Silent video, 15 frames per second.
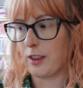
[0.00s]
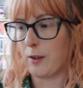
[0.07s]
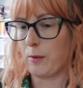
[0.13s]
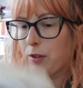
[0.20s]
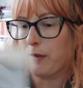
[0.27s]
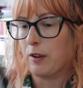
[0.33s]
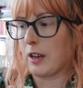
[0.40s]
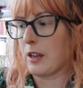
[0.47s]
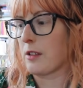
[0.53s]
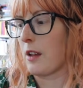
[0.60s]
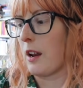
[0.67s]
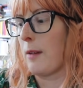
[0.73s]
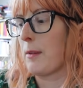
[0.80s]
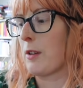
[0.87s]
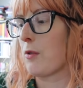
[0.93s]
There were three. So
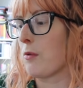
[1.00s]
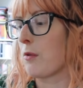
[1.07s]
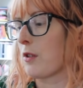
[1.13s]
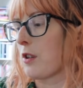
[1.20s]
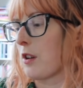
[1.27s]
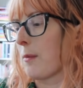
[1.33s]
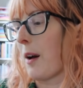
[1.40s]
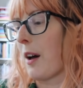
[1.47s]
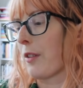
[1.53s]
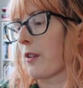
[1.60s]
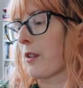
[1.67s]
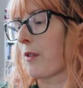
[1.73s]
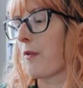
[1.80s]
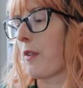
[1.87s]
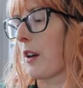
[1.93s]
let me talk to you about
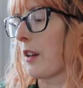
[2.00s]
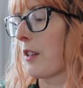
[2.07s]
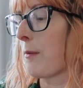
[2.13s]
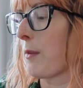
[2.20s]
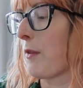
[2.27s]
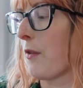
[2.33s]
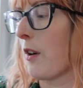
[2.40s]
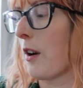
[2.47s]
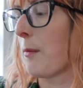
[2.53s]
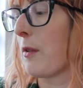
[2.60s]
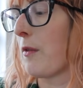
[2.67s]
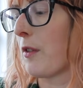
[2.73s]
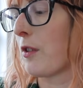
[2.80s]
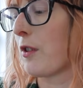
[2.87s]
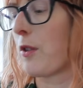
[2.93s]
those first before I
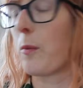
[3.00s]
move on to